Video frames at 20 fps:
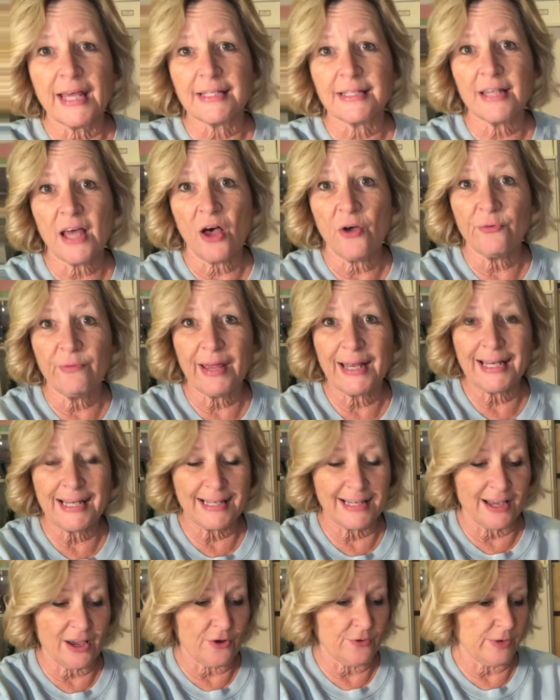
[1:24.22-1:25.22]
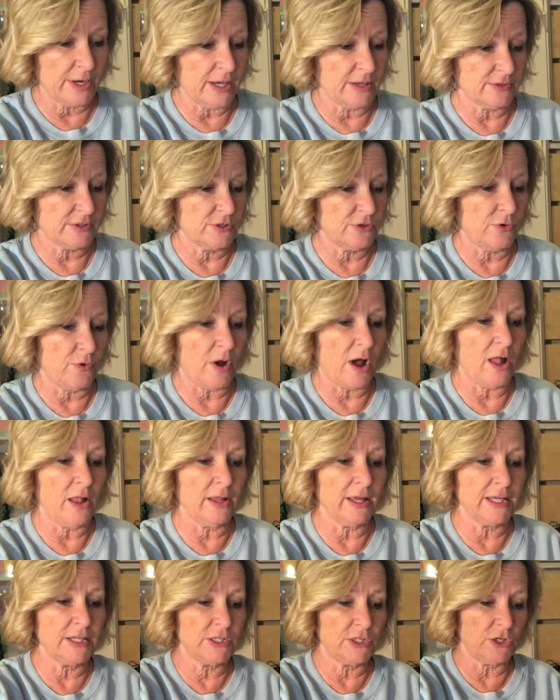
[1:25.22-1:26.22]
it's all ready to go now, so all
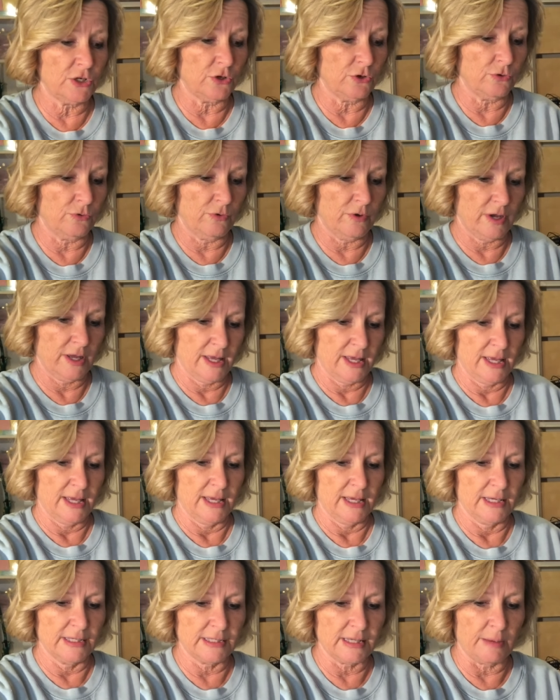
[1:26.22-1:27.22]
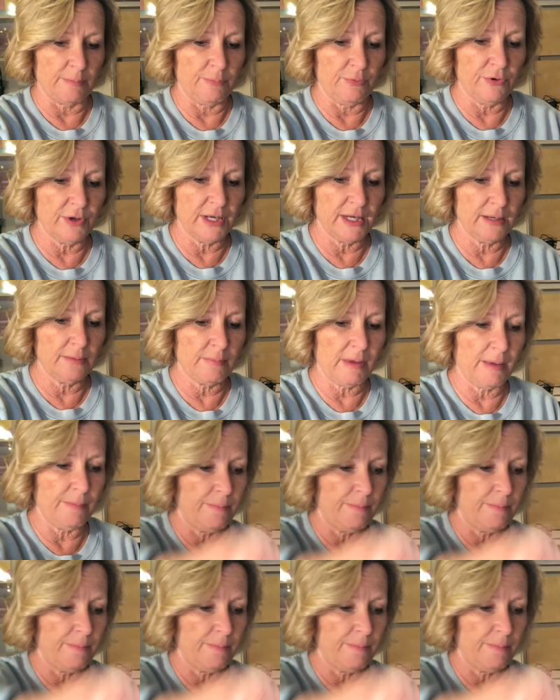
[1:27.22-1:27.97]
I do is I put in